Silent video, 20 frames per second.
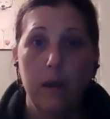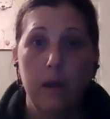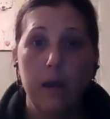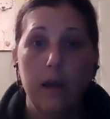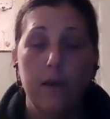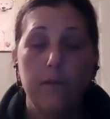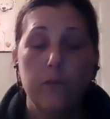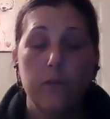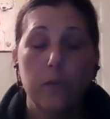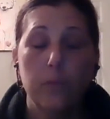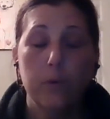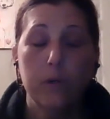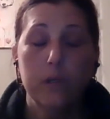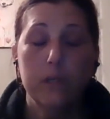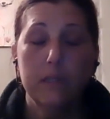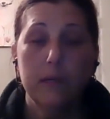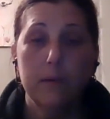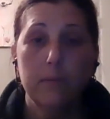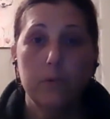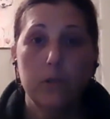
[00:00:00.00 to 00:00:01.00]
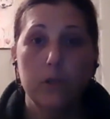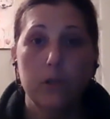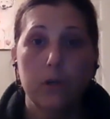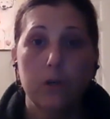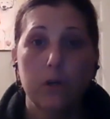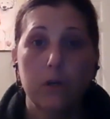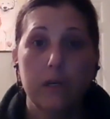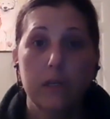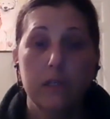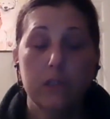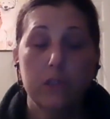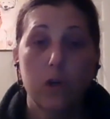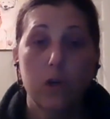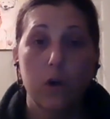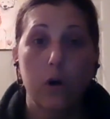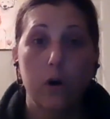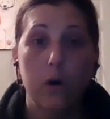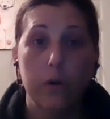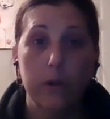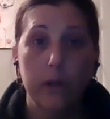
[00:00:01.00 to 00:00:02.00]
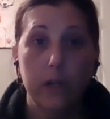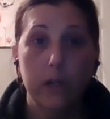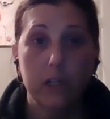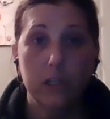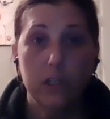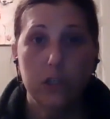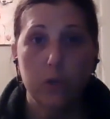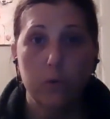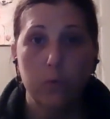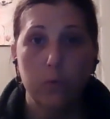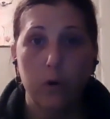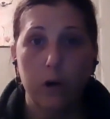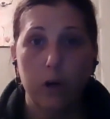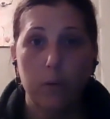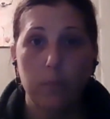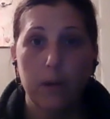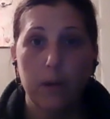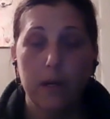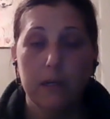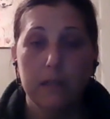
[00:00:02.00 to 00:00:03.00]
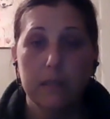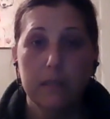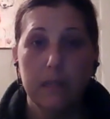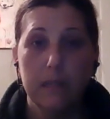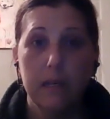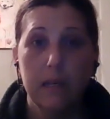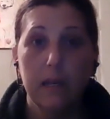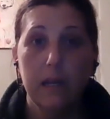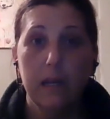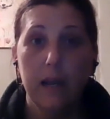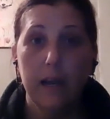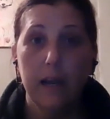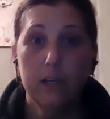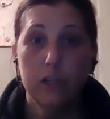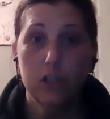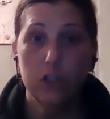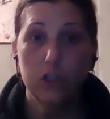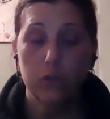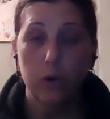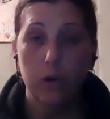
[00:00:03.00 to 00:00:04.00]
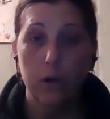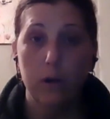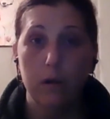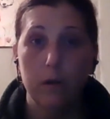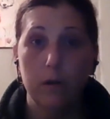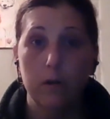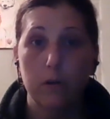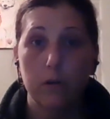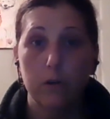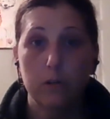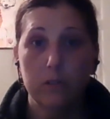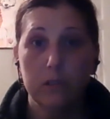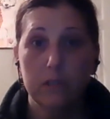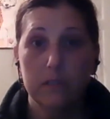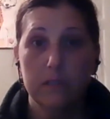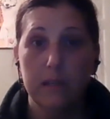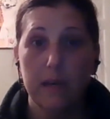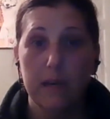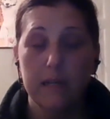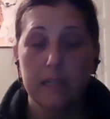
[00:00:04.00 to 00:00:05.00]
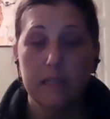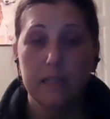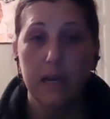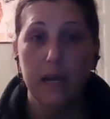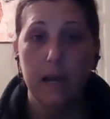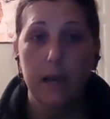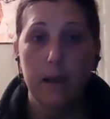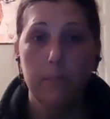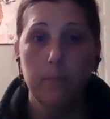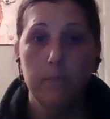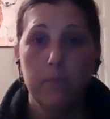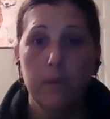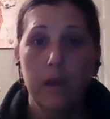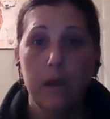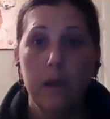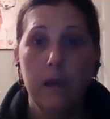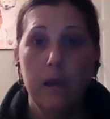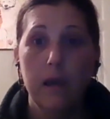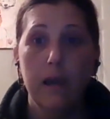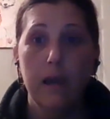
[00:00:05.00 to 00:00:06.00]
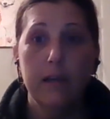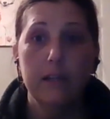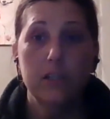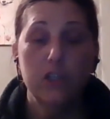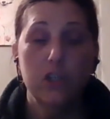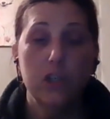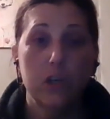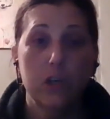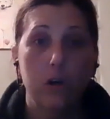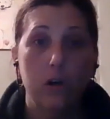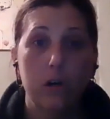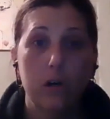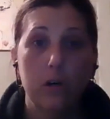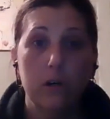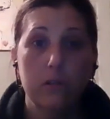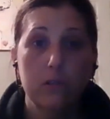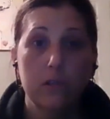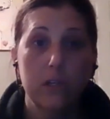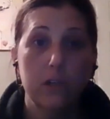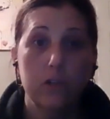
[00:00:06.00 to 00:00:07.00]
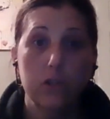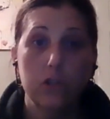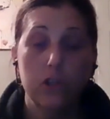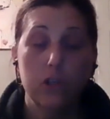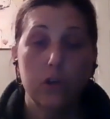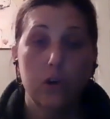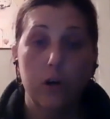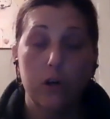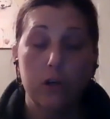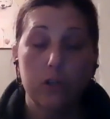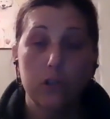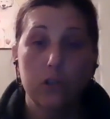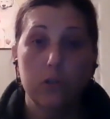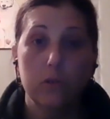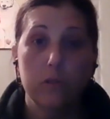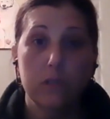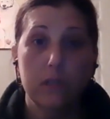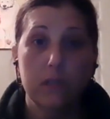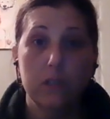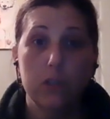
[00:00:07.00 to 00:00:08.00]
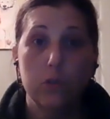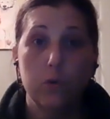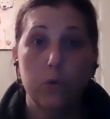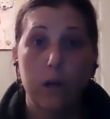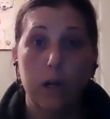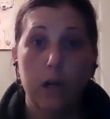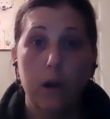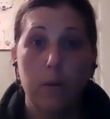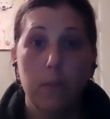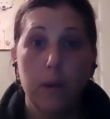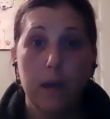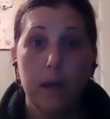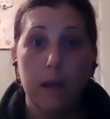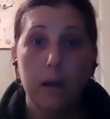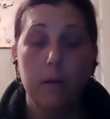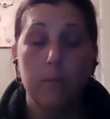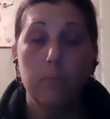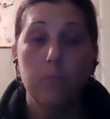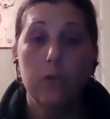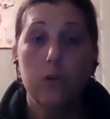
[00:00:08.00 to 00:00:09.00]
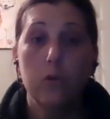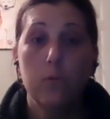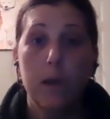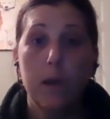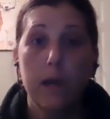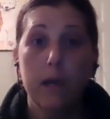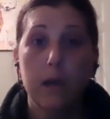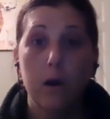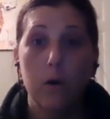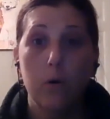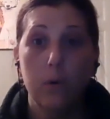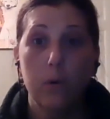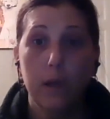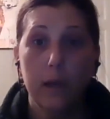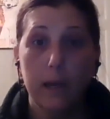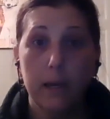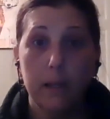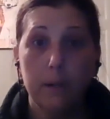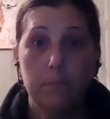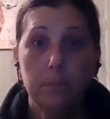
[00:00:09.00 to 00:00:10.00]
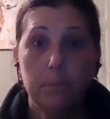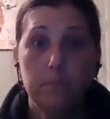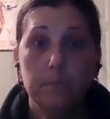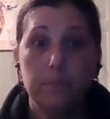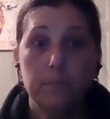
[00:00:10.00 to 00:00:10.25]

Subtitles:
If your preceptor gets called into work because they need extra nurses that day, and he or she calls you and says you want to come in, you may go in,